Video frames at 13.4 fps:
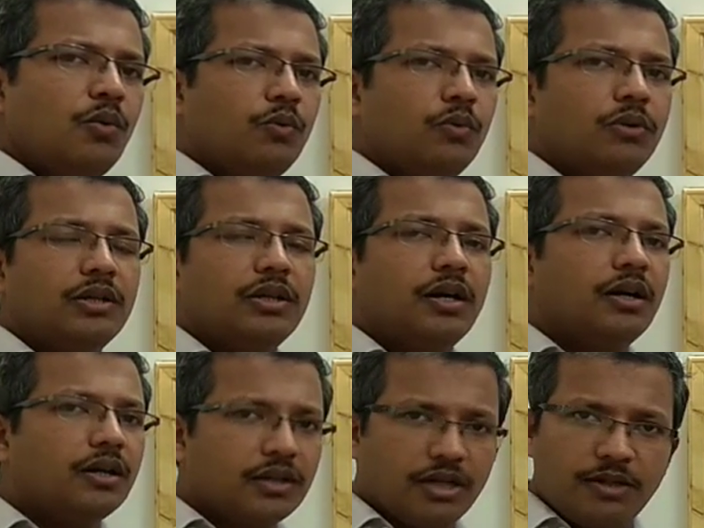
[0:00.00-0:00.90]
What
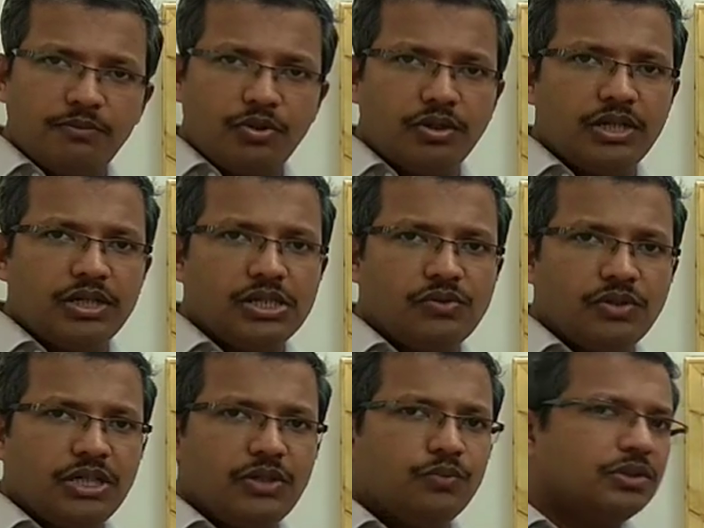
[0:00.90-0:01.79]
are
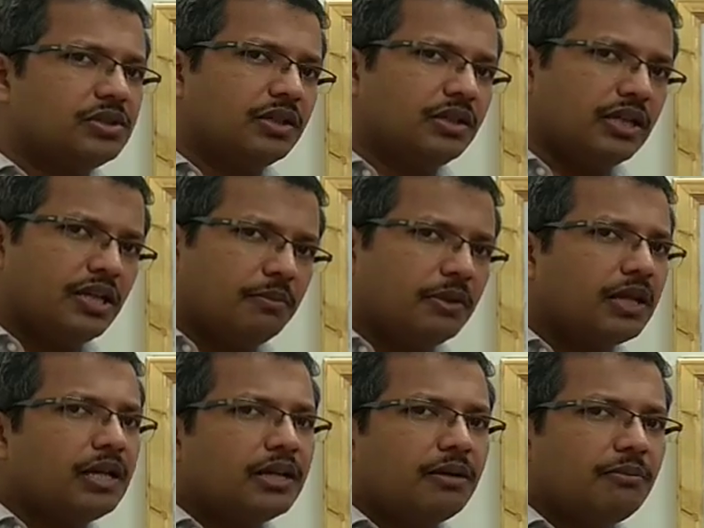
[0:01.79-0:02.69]
carbohydrate? Which are the
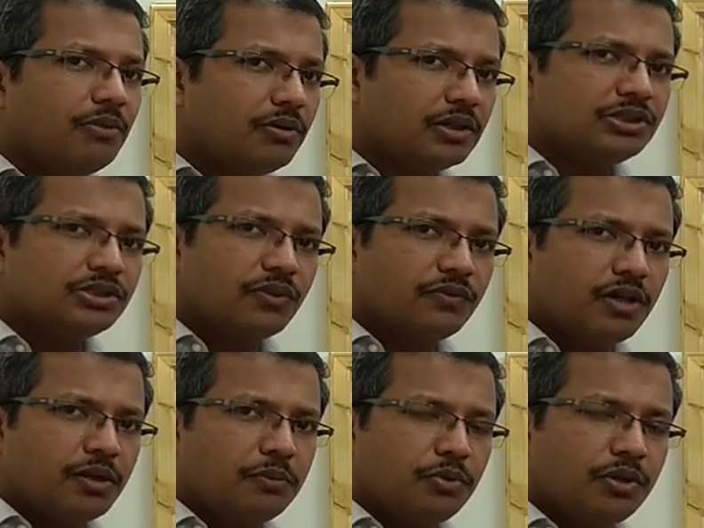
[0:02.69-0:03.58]
chemical components of
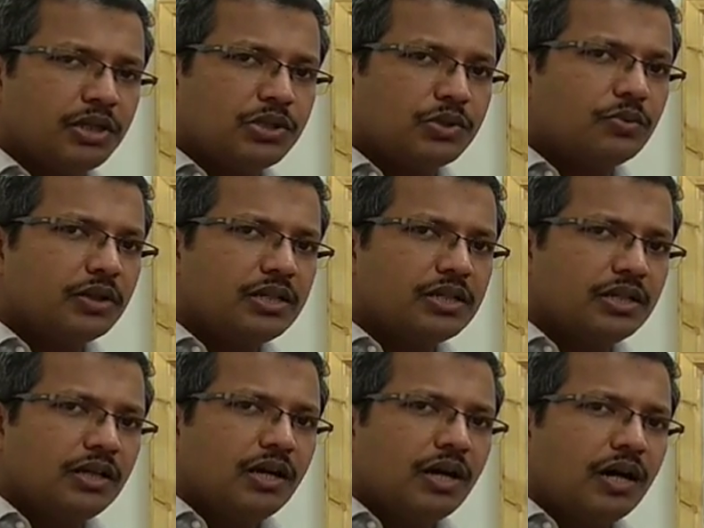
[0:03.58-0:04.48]
carbohydrate?
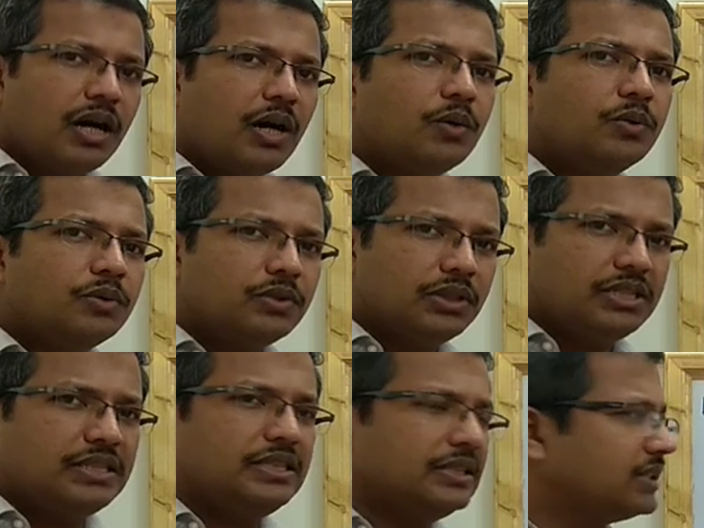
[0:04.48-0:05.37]
How
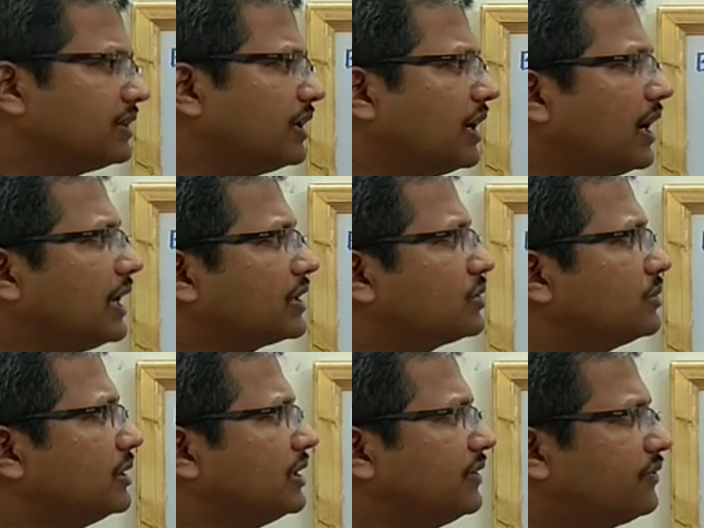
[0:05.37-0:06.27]
it is
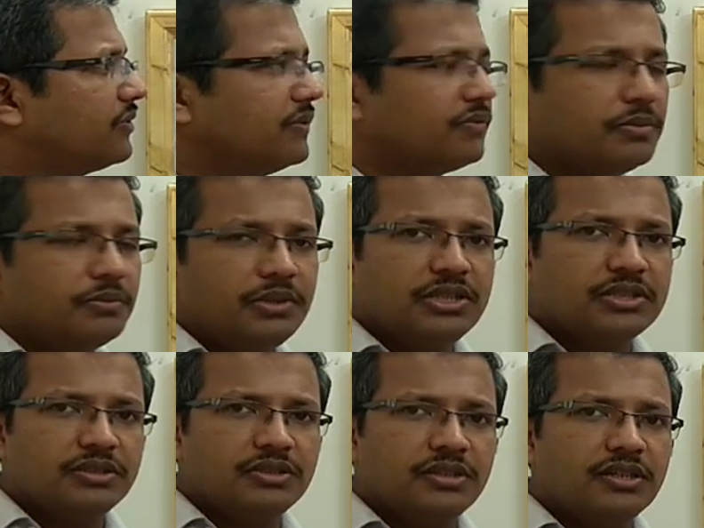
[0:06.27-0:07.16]
actually different from
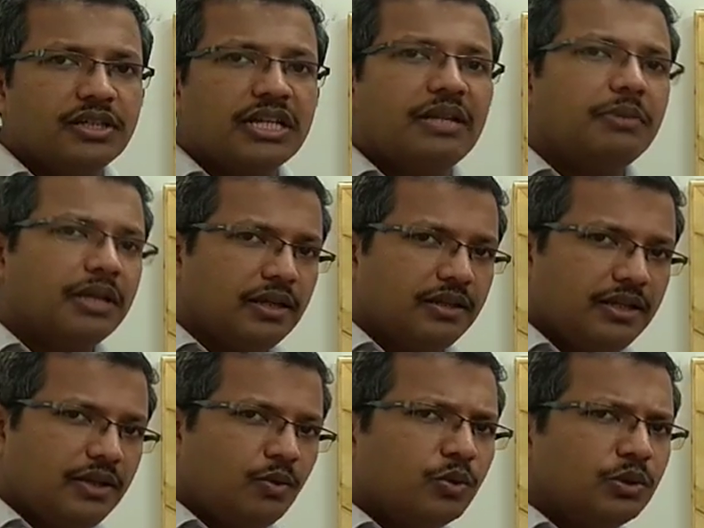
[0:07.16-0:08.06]
each other
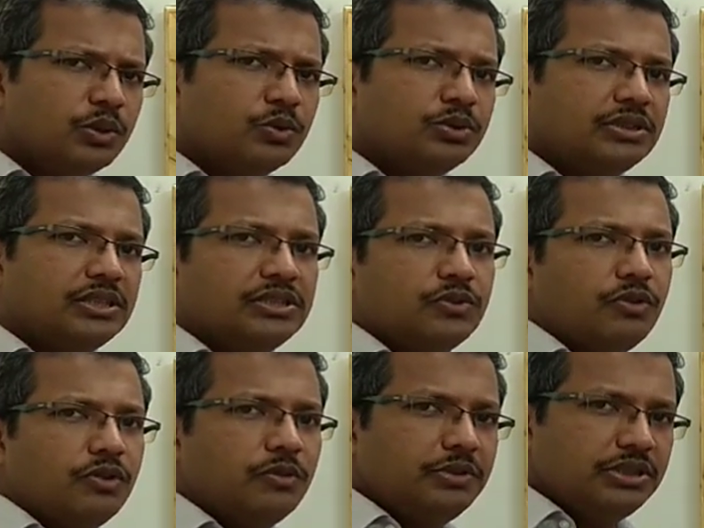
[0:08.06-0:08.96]
chemically? All those things
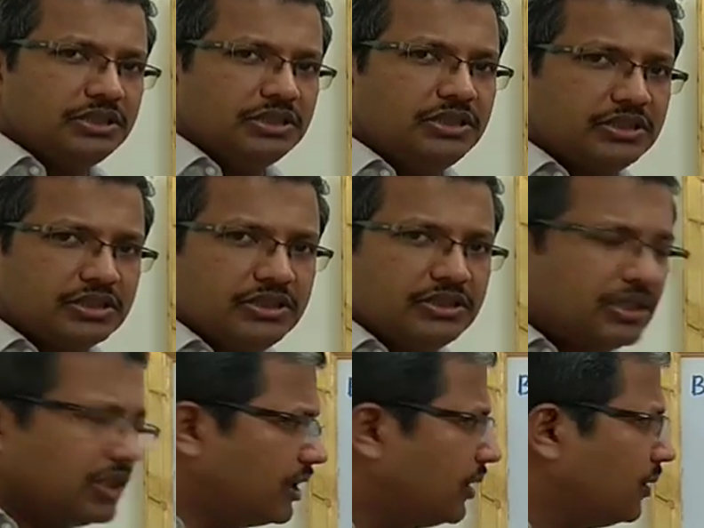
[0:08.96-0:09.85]
we will be just
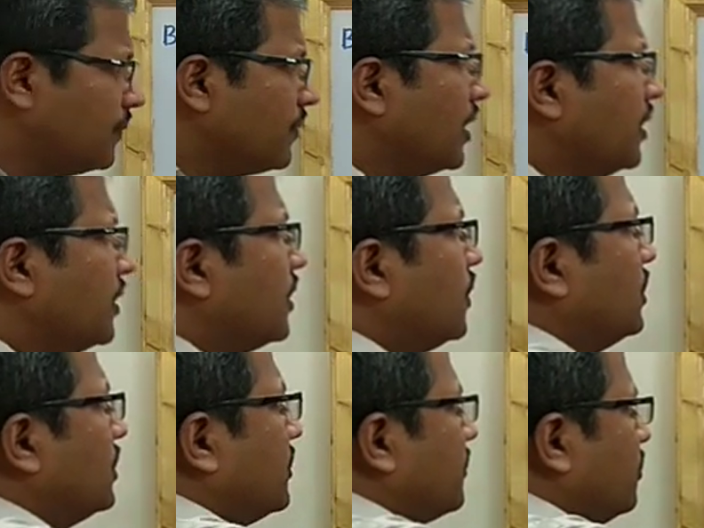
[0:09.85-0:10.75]
discussing now. Now
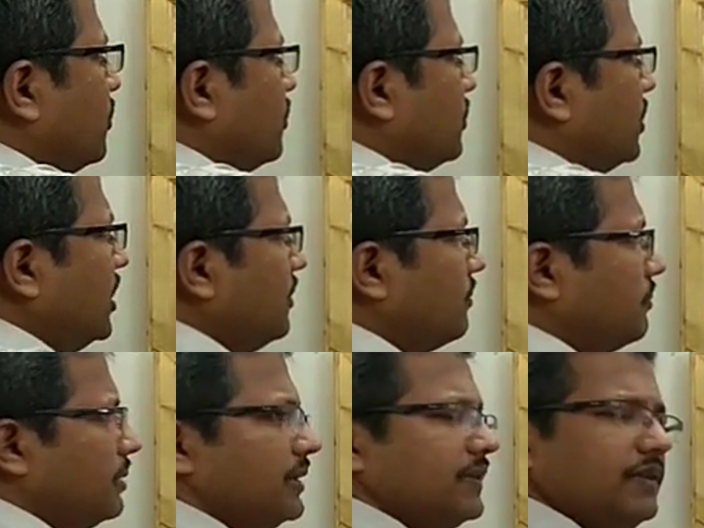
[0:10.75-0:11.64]
let us move to
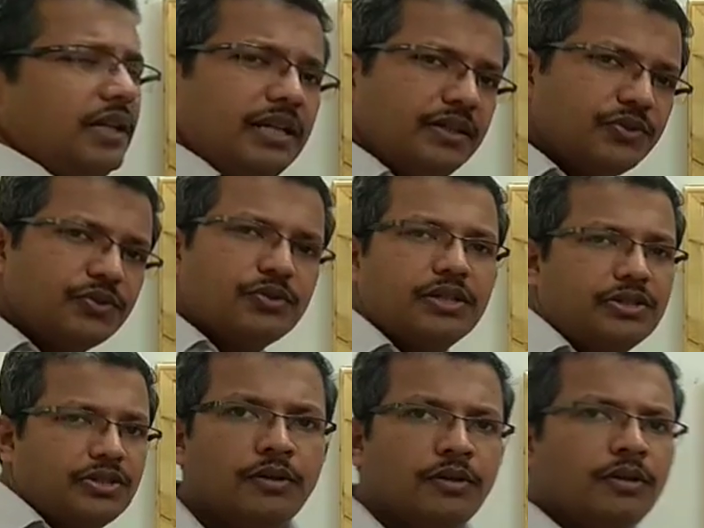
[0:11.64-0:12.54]
the basic
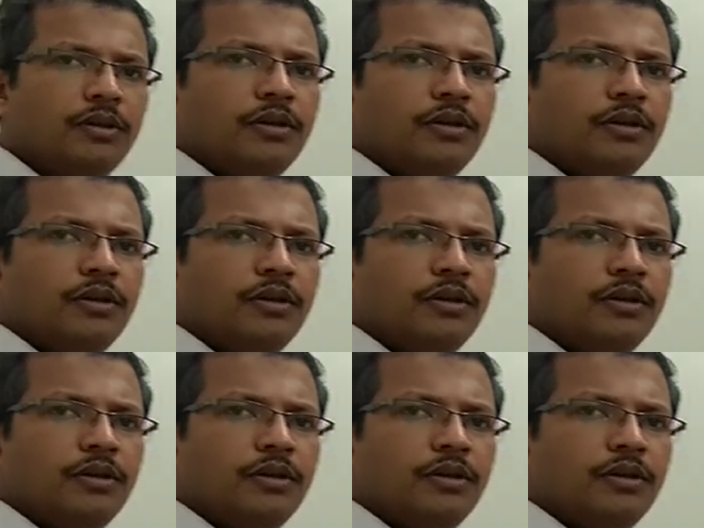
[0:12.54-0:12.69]
structure.